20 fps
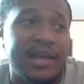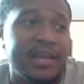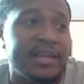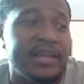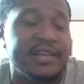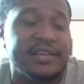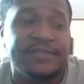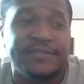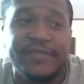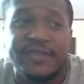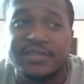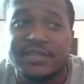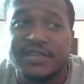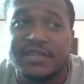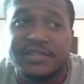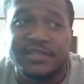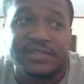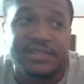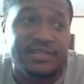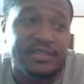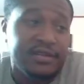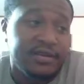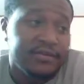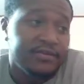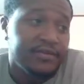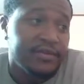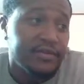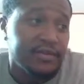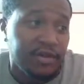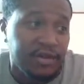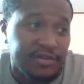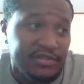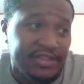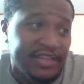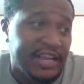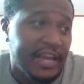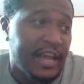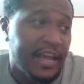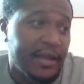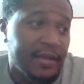He gets 15 to 16 free throws a
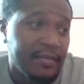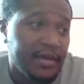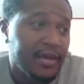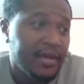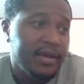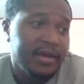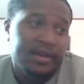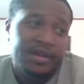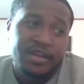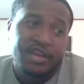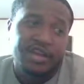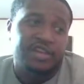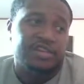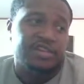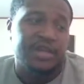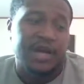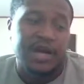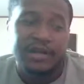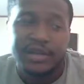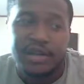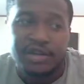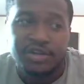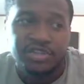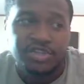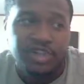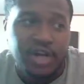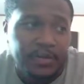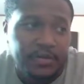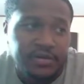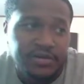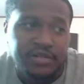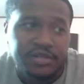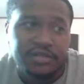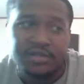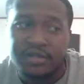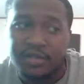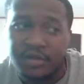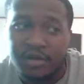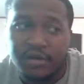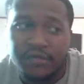game. He can knock down jumpers. He's
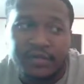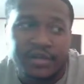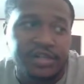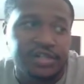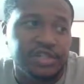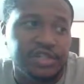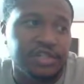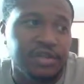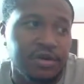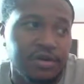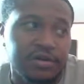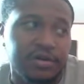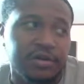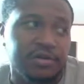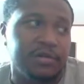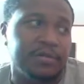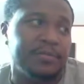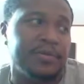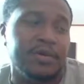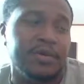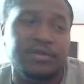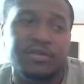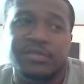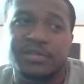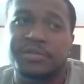good over each shoulder on the post.